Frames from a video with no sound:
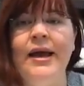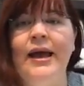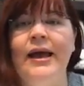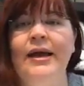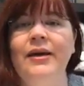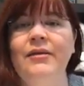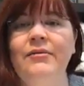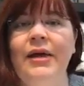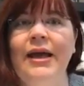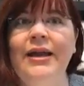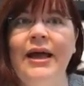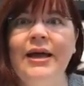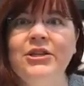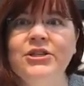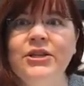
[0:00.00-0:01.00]
And it
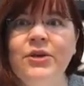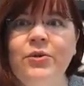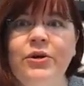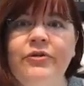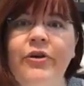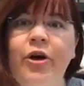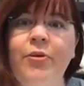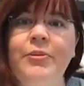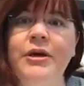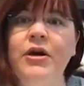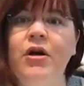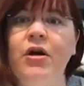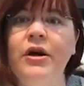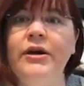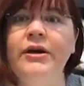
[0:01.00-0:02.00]
actually would have helped me
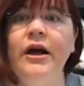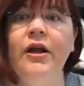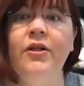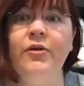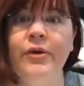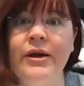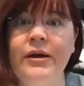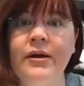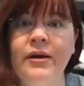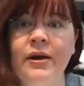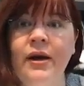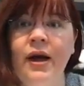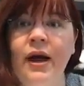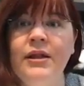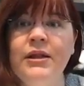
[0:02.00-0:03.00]
on coloring
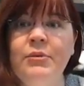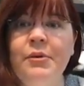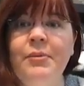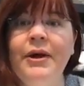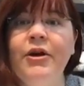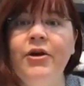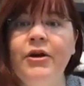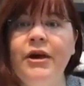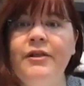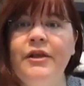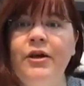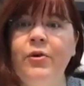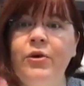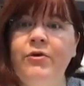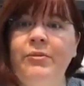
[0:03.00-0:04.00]
a little bit better. And I
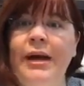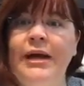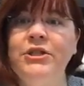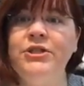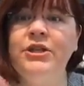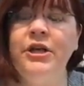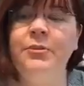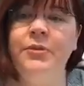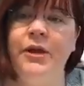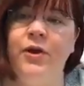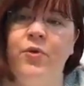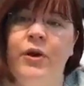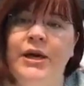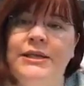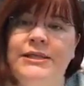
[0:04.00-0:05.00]
think it would have matched up like
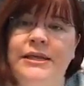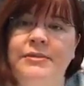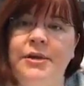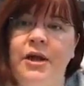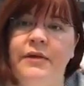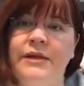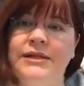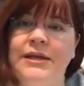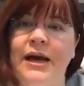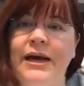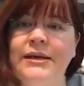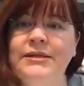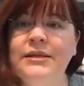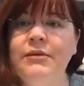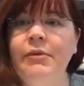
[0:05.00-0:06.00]
where I seam it on the
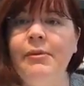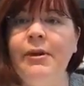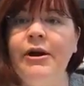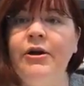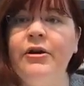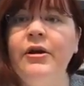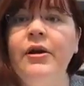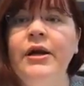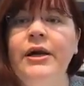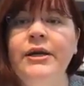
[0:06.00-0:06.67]
sides a little bit better.